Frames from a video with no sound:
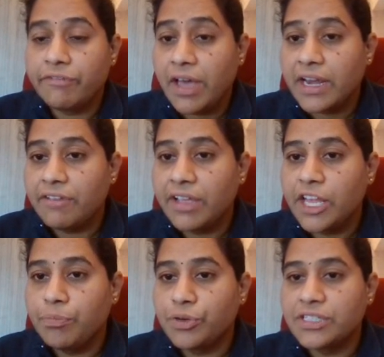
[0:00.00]
We are giving
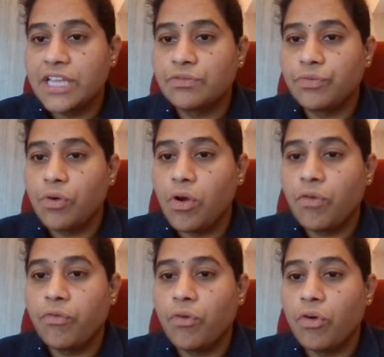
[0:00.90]
inputs as 4,
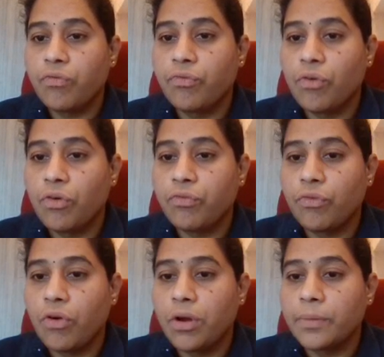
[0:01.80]
4, 4,
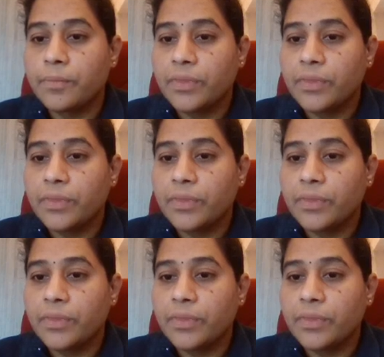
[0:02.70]
4,